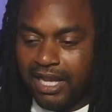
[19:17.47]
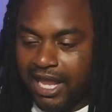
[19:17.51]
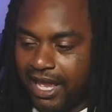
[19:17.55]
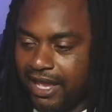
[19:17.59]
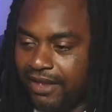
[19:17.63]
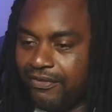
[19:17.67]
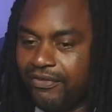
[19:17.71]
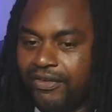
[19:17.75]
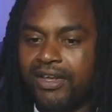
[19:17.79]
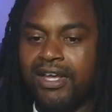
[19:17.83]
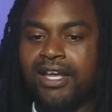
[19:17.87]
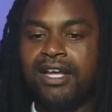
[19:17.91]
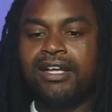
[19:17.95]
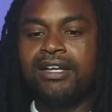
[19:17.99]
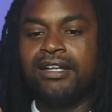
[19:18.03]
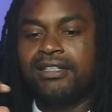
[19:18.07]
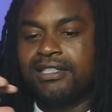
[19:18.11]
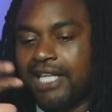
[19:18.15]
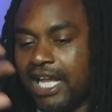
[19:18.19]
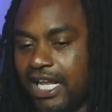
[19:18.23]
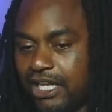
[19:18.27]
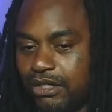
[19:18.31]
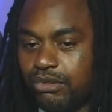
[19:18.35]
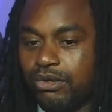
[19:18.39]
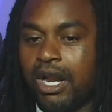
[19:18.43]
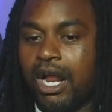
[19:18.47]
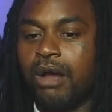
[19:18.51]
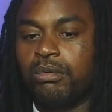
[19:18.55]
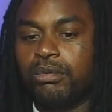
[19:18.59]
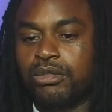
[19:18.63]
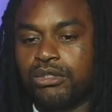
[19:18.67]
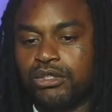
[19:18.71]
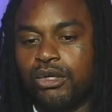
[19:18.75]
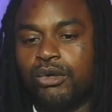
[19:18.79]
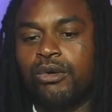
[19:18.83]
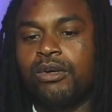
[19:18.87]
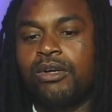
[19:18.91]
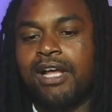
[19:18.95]
life. That's what I
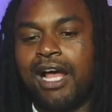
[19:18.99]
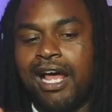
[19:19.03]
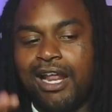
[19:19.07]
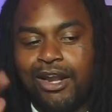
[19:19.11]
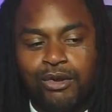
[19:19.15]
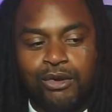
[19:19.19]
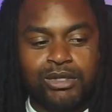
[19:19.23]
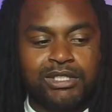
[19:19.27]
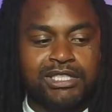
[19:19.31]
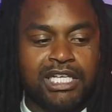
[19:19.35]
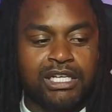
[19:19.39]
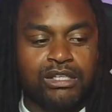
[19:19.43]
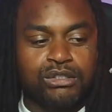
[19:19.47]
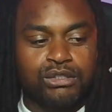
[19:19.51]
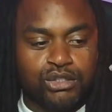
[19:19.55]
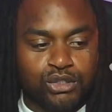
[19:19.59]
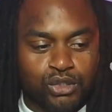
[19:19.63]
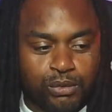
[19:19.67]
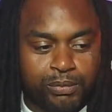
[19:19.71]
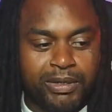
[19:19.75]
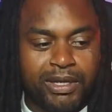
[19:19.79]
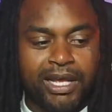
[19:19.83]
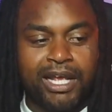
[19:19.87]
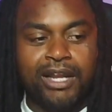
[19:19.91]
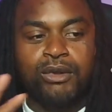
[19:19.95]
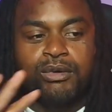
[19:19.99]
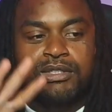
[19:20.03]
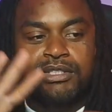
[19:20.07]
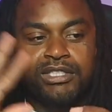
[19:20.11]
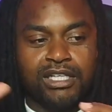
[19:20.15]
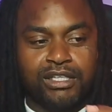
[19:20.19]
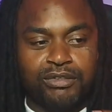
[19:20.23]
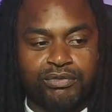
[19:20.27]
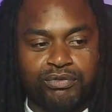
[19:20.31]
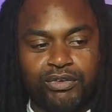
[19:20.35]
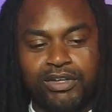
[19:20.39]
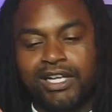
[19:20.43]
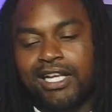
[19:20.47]
was told. I know it sounds stupid. I know it
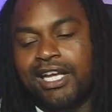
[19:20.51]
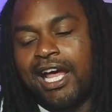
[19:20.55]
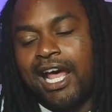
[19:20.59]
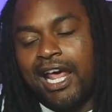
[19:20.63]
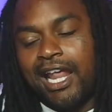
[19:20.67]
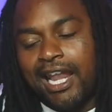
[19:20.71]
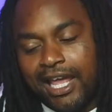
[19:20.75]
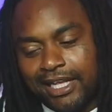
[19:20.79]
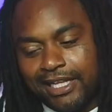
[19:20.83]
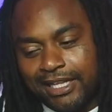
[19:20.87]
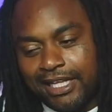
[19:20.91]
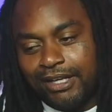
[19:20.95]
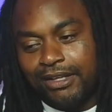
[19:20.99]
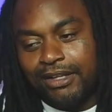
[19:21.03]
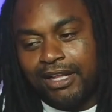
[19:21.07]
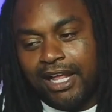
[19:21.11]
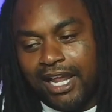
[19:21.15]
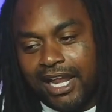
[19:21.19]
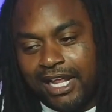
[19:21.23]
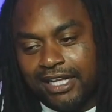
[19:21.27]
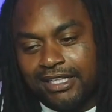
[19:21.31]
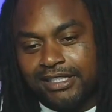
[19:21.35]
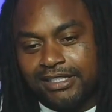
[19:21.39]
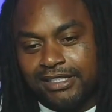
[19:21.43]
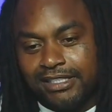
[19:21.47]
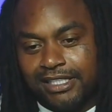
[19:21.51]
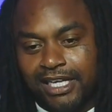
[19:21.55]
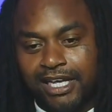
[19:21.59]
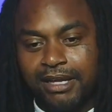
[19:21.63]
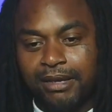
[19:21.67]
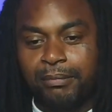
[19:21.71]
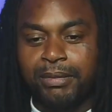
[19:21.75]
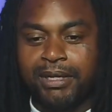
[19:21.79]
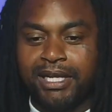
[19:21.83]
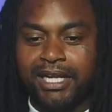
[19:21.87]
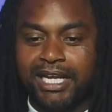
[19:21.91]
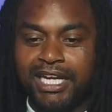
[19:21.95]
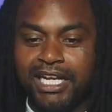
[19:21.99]
sounds funny. I like the
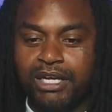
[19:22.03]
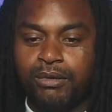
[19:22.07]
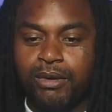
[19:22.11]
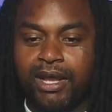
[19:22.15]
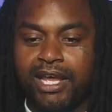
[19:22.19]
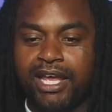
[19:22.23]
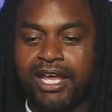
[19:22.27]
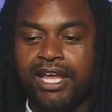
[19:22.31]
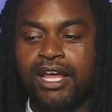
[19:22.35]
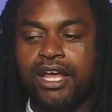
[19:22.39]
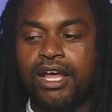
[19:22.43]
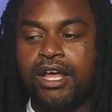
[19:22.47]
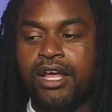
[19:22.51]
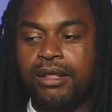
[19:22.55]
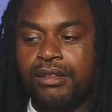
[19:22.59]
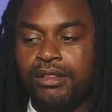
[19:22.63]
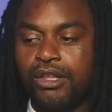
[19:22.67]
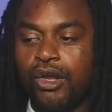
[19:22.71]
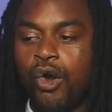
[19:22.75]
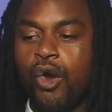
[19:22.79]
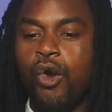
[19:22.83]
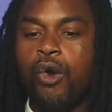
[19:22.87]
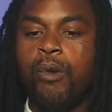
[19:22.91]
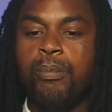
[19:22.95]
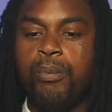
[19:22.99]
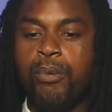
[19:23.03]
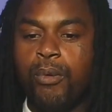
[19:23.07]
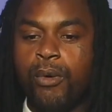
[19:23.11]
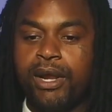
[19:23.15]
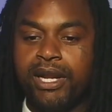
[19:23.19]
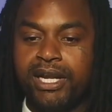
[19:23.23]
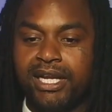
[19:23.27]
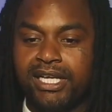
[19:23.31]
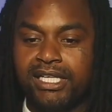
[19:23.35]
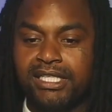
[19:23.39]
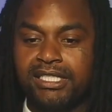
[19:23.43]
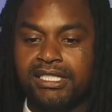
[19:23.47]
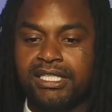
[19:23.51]
saying. But anyway, the whole
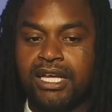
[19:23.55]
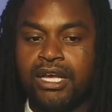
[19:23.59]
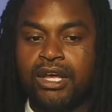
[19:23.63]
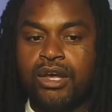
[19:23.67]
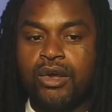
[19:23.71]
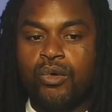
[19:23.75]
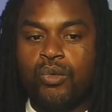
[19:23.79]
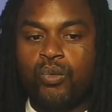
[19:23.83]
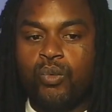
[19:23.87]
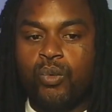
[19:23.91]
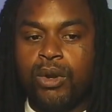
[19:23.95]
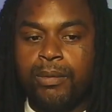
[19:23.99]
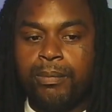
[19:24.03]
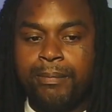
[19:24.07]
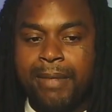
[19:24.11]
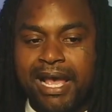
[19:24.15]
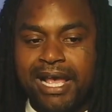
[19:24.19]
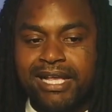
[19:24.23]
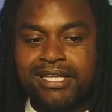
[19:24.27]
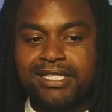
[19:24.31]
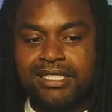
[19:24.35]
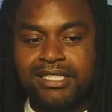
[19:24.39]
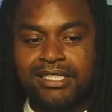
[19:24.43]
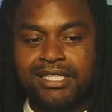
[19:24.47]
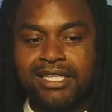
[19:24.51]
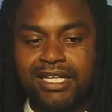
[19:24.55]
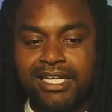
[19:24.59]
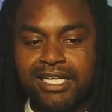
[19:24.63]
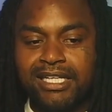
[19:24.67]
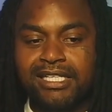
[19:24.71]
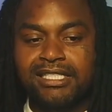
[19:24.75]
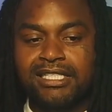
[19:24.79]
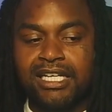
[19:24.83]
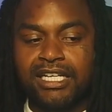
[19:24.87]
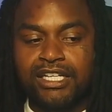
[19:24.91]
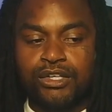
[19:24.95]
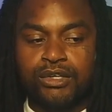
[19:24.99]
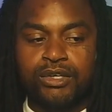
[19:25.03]
point is when masculinity
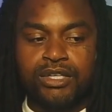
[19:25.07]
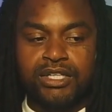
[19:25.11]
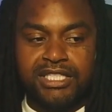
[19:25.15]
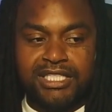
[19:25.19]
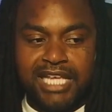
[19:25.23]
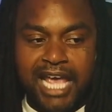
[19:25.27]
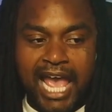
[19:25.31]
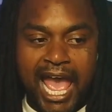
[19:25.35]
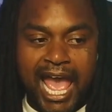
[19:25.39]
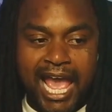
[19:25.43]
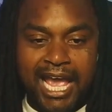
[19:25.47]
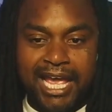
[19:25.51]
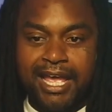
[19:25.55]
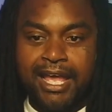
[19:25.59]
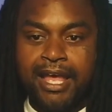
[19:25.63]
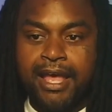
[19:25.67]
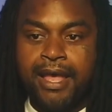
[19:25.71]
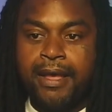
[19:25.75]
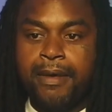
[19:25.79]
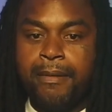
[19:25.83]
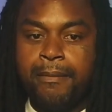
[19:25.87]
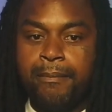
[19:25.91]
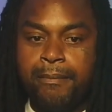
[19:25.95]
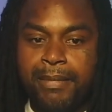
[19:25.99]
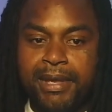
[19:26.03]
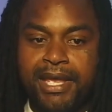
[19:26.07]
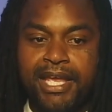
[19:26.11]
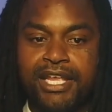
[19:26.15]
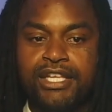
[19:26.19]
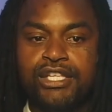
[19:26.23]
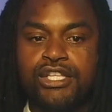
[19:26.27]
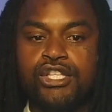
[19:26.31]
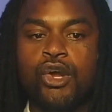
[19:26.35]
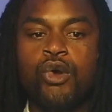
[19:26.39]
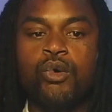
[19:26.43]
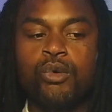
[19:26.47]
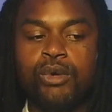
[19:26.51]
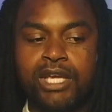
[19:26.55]
is under attack,
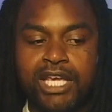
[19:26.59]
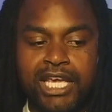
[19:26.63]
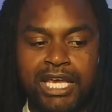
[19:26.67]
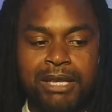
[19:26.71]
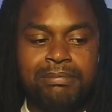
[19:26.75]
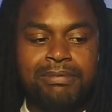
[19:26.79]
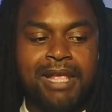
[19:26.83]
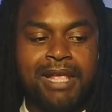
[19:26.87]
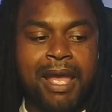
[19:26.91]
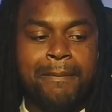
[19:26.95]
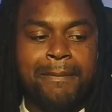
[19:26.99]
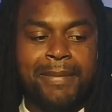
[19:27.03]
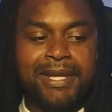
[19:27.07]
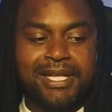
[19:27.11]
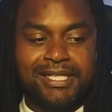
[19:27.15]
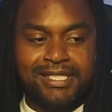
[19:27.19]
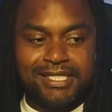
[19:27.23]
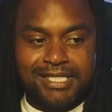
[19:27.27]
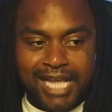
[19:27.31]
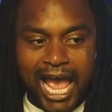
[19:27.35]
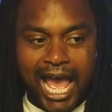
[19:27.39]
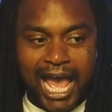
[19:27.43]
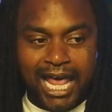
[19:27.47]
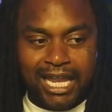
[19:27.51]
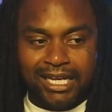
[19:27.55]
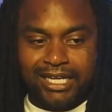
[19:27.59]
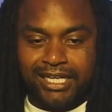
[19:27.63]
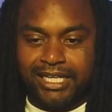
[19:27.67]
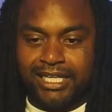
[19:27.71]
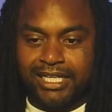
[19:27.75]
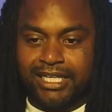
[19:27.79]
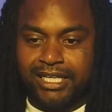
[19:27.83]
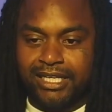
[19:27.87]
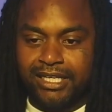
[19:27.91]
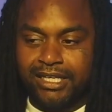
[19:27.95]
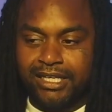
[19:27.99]
men don't keep that mentality